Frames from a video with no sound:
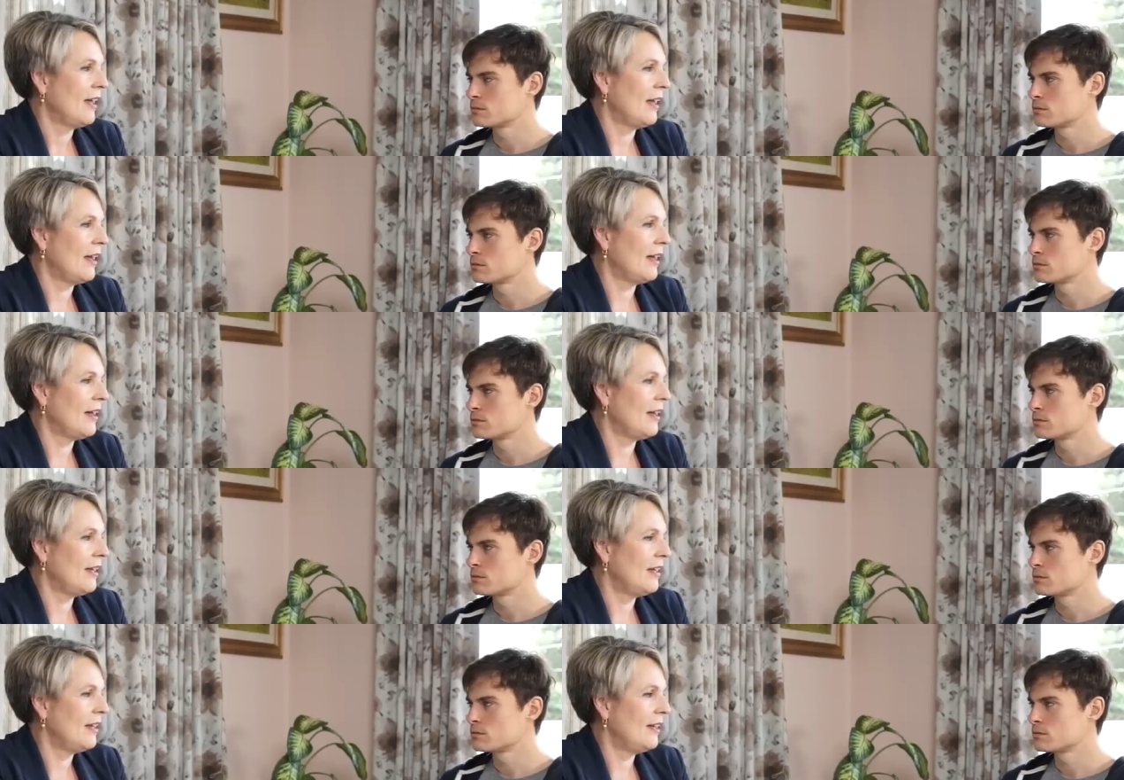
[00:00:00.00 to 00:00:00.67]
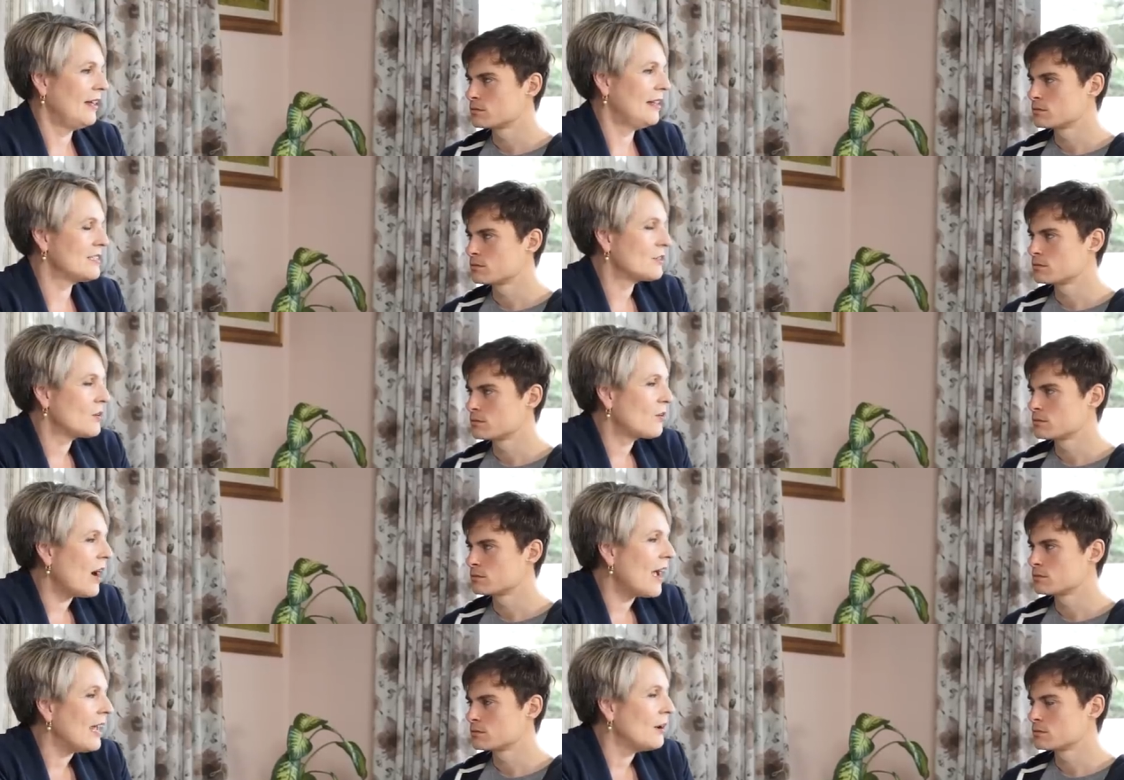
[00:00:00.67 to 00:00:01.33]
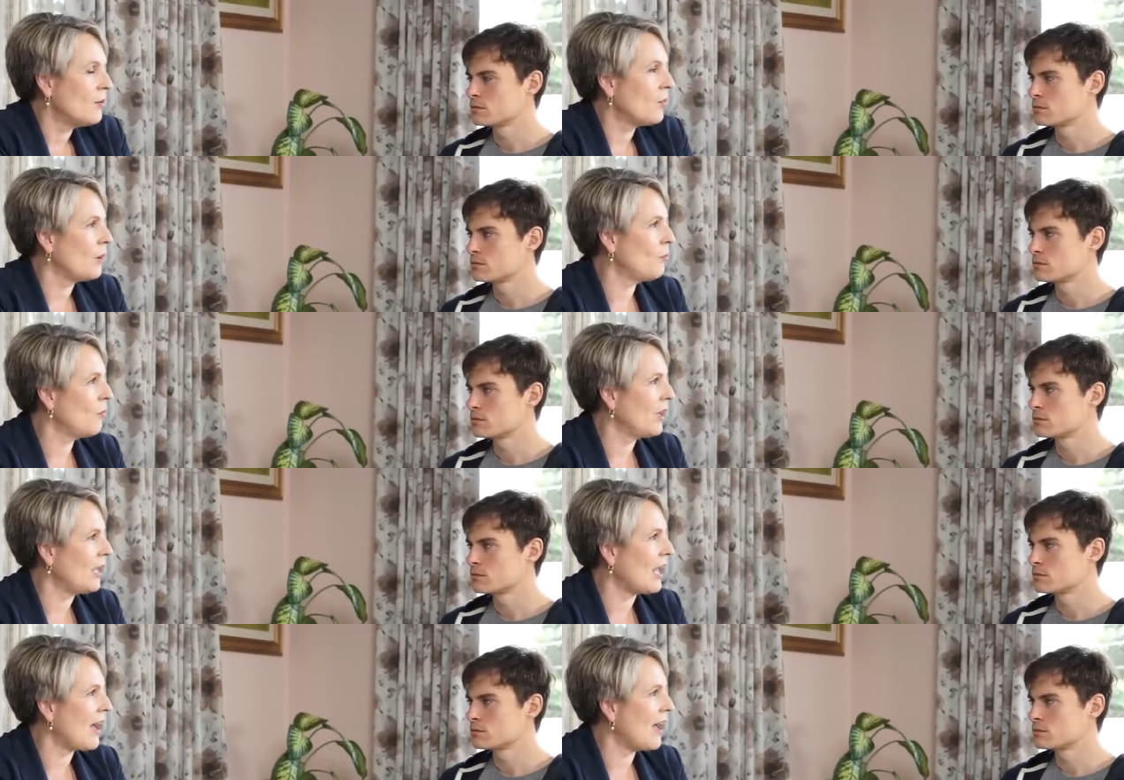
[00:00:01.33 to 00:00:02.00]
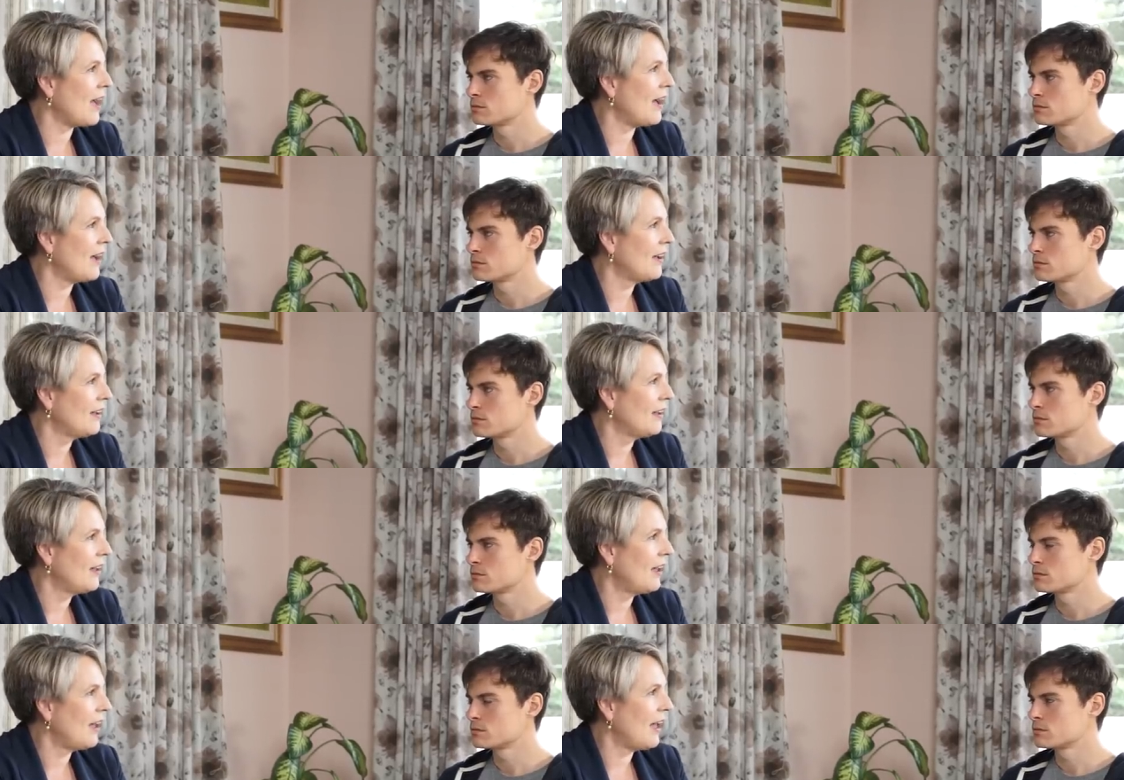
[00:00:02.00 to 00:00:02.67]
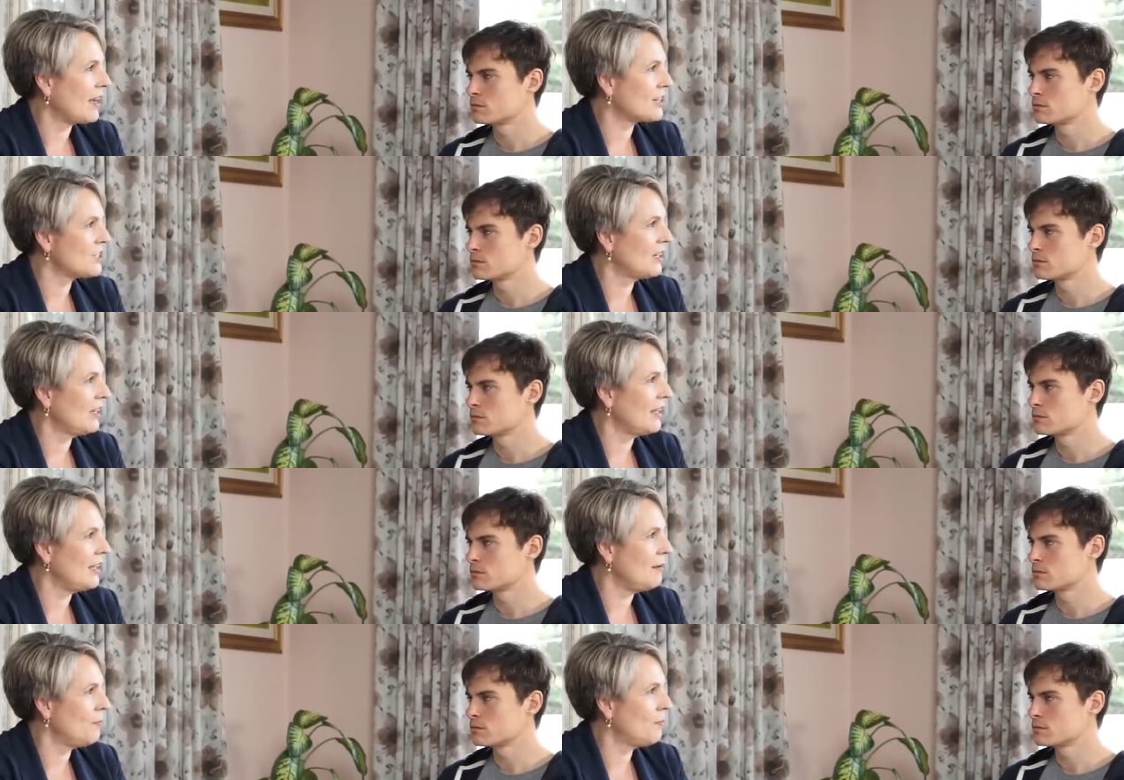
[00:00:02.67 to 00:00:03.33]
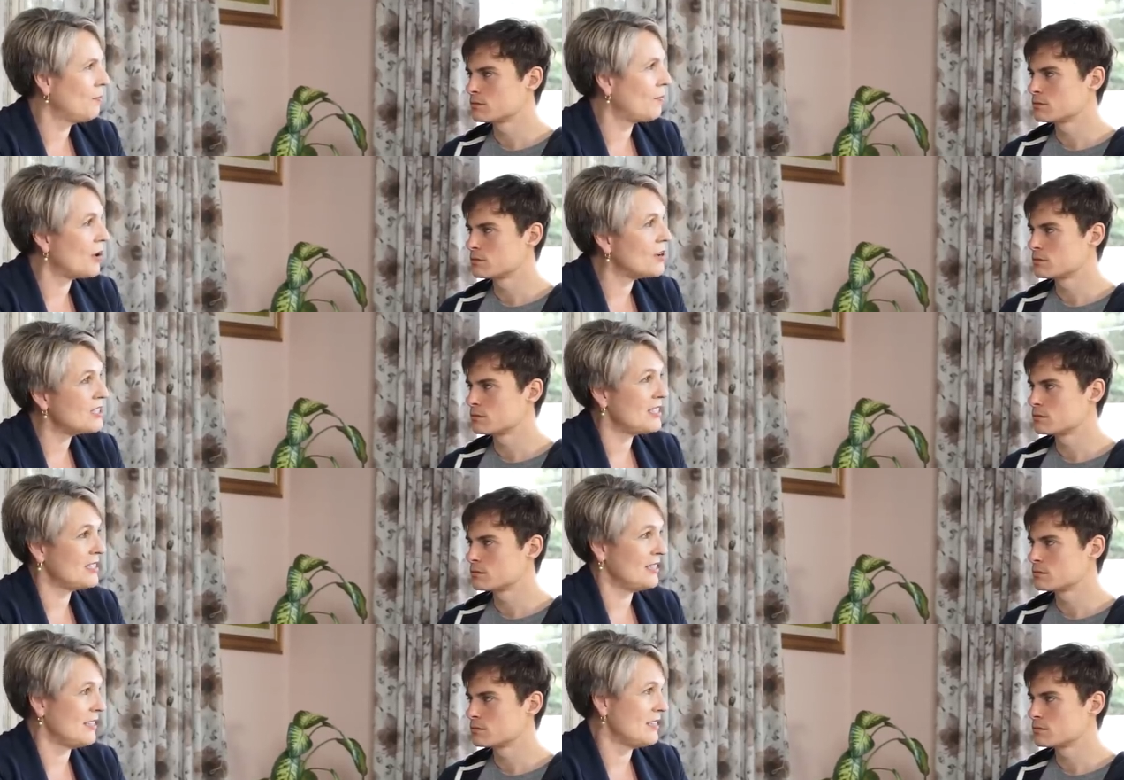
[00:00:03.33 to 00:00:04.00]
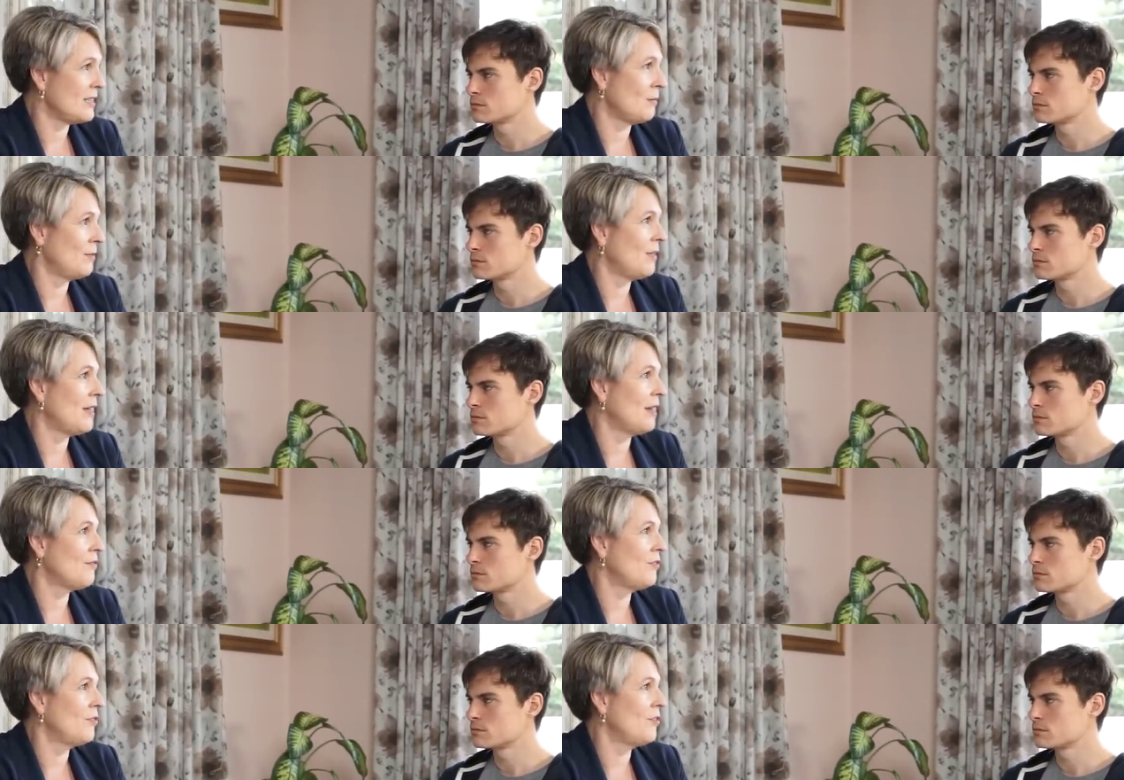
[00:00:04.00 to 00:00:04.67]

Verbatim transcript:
Speaker 1: Uh, it's great when we are actually processing some of that